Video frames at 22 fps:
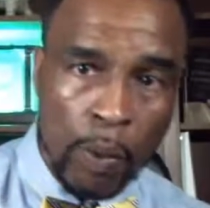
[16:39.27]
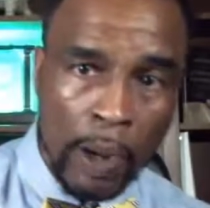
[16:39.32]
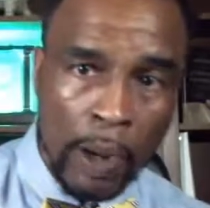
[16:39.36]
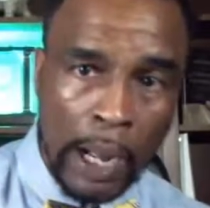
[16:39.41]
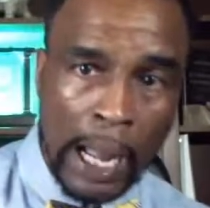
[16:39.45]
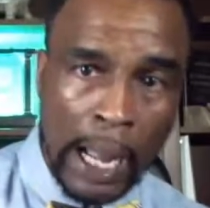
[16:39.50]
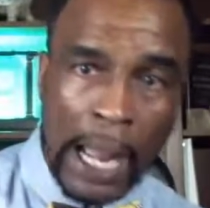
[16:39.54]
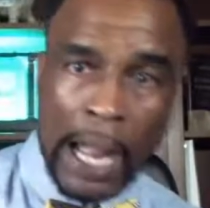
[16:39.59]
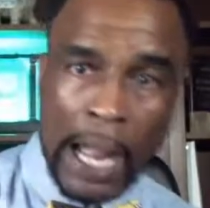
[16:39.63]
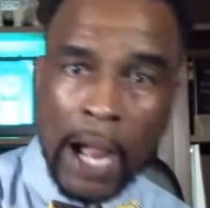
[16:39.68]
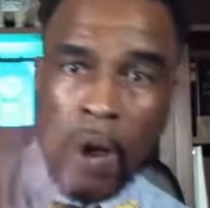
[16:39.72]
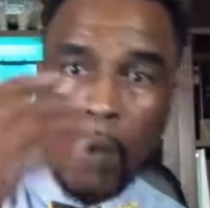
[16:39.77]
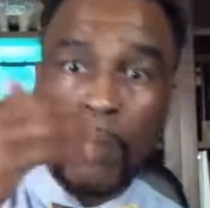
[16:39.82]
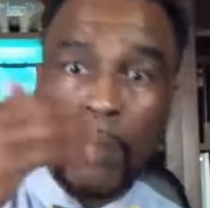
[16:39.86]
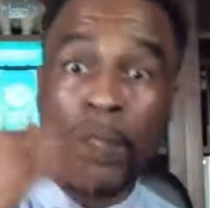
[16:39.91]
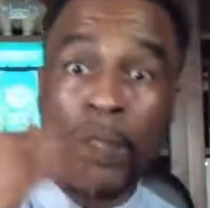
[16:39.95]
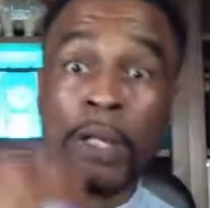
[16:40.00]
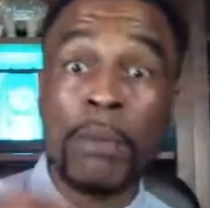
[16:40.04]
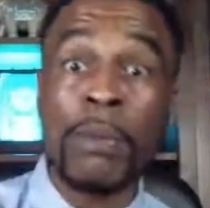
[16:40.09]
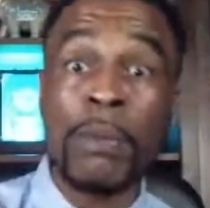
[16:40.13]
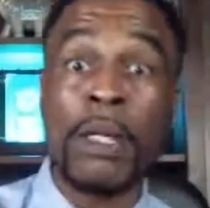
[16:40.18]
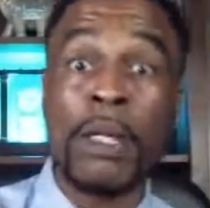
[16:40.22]
how
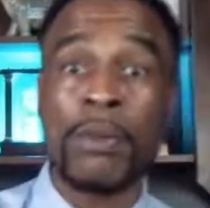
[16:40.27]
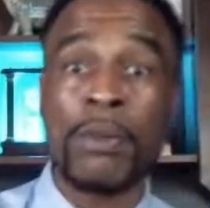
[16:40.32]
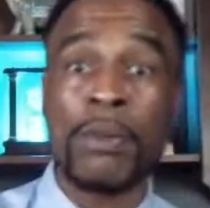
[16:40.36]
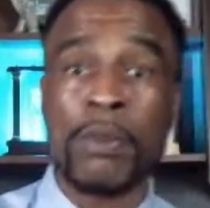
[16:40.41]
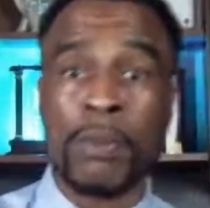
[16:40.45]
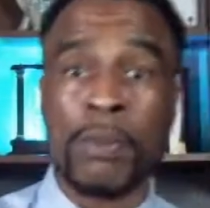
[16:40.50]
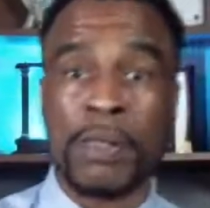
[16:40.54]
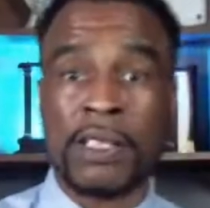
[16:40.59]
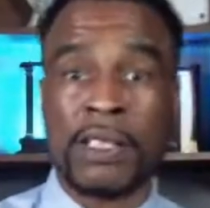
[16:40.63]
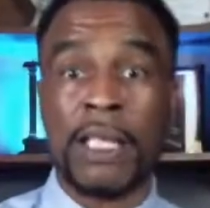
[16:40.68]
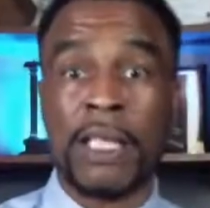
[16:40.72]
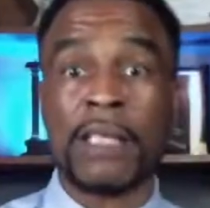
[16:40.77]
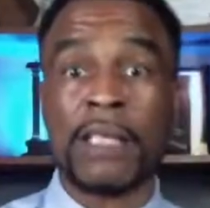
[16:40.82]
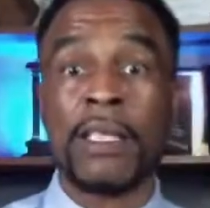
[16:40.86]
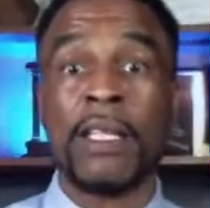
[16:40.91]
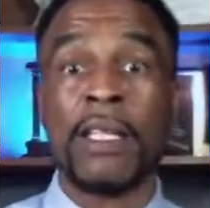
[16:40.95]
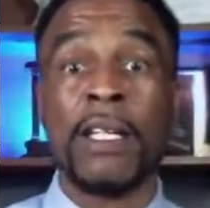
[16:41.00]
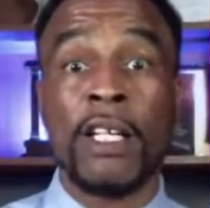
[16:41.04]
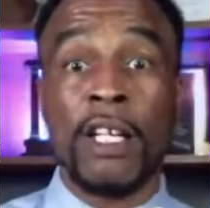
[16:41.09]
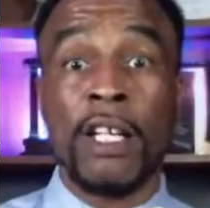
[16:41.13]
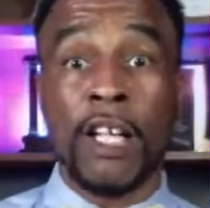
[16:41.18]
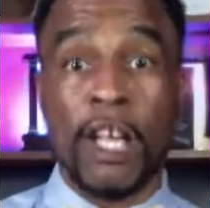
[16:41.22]
we can be able to protect
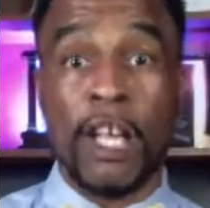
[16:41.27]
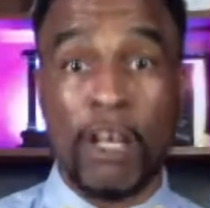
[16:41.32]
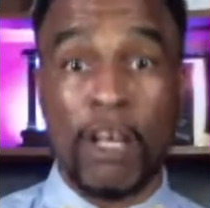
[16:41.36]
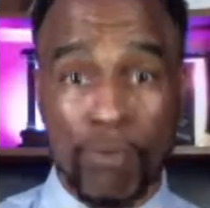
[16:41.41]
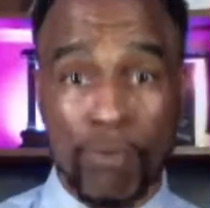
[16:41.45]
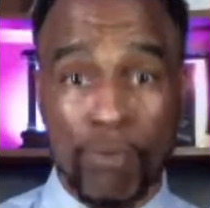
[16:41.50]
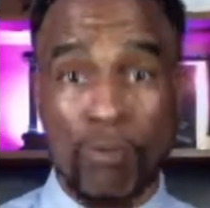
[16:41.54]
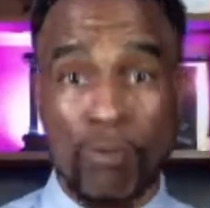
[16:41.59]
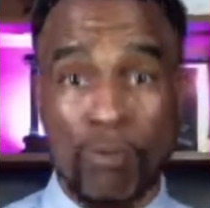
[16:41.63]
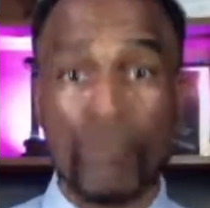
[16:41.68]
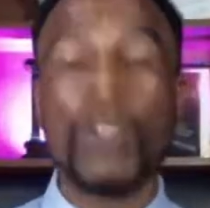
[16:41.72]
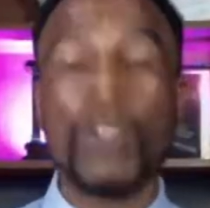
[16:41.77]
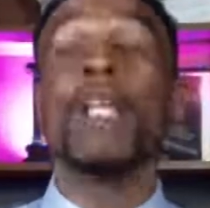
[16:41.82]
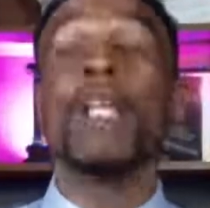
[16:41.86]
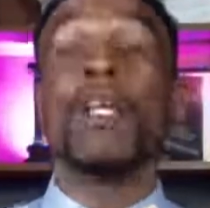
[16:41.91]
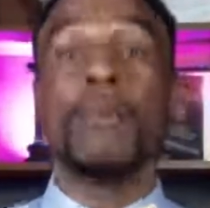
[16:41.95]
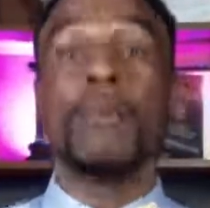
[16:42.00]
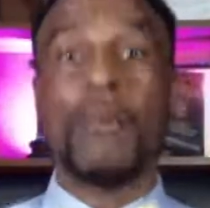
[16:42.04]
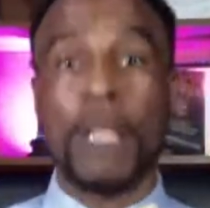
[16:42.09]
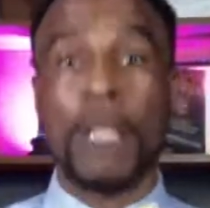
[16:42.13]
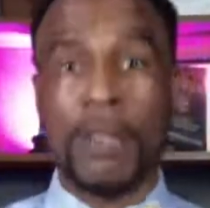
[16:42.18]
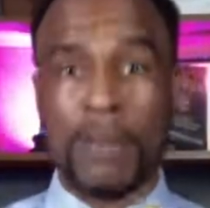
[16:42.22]
it and
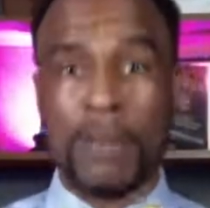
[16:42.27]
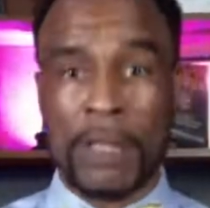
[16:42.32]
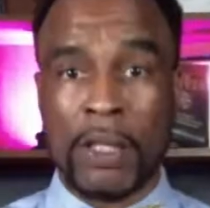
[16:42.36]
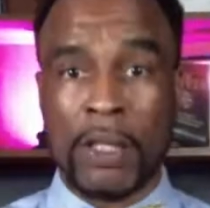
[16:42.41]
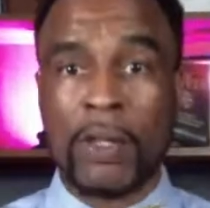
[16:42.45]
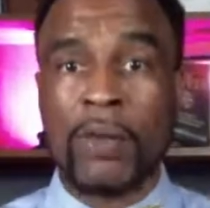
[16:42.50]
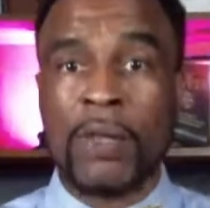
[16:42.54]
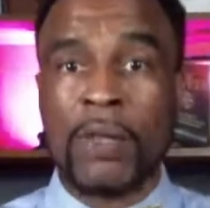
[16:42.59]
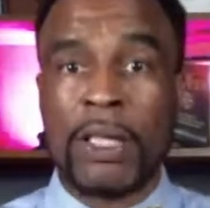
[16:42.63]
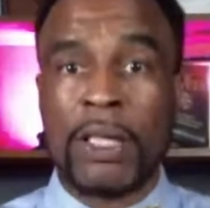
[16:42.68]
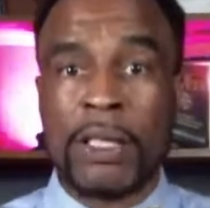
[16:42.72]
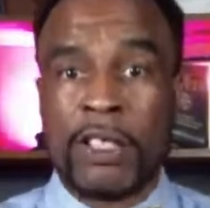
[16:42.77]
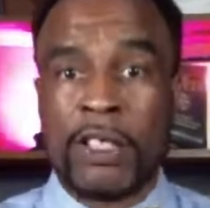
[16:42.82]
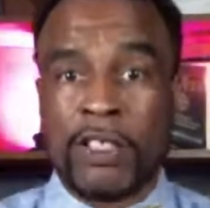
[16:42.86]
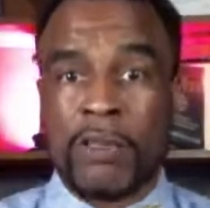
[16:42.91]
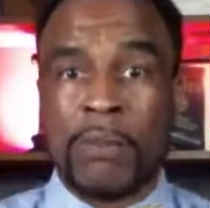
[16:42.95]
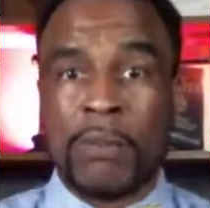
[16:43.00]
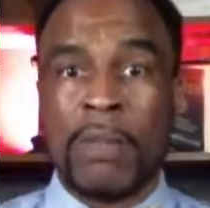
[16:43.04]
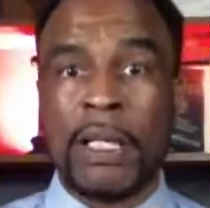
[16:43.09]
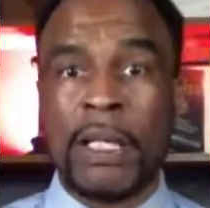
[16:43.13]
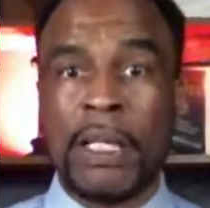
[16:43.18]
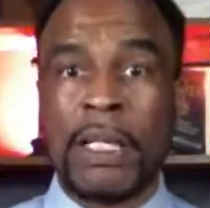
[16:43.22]
really be able to go get
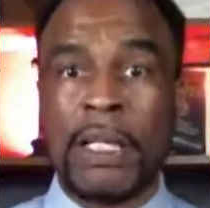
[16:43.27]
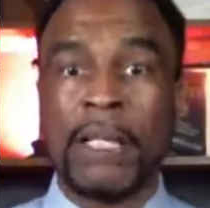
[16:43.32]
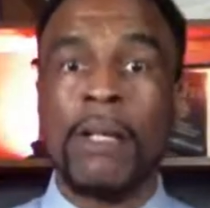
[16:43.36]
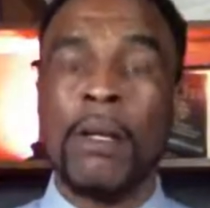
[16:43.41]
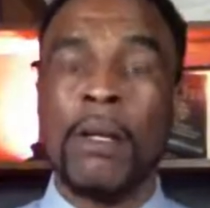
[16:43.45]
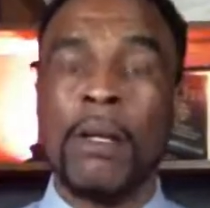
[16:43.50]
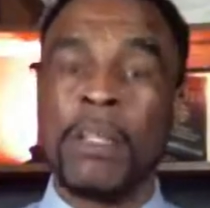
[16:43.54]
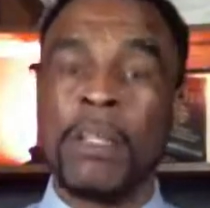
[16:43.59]
this money.